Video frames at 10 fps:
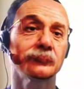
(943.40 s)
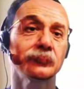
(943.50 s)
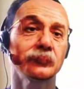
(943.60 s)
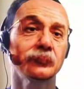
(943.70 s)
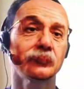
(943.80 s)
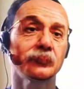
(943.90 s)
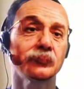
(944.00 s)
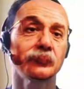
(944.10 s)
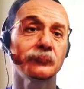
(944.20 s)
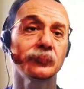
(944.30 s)
Use
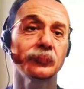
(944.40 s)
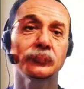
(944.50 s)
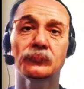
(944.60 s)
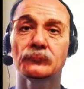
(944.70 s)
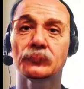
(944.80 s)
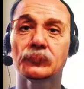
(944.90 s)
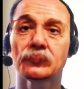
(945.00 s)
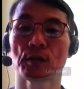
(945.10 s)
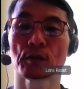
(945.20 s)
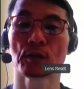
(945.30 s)
original face, it will just
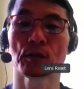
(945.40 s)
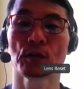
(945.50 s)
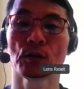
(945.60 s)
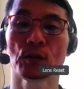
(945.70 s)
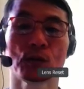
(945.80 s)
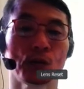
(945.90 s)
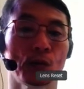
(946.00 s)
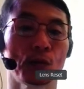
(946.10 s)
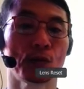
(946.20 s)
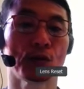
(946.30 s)
show the
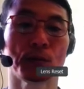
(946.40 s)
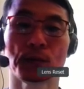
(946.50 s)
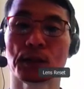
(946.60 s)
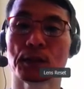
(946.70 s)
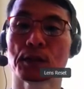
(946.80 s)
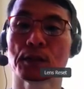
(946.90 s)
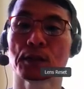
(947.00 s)
original face.